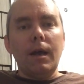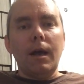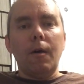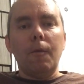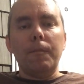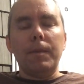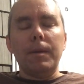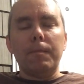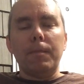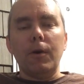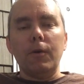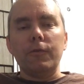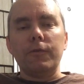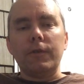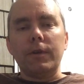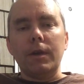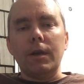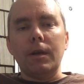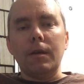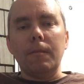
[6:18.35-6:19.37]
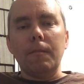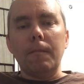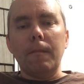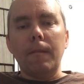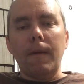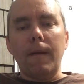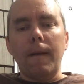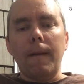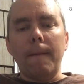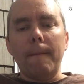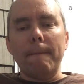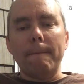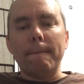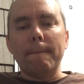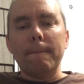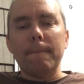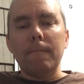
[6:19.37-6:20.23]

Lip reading: I'll be posting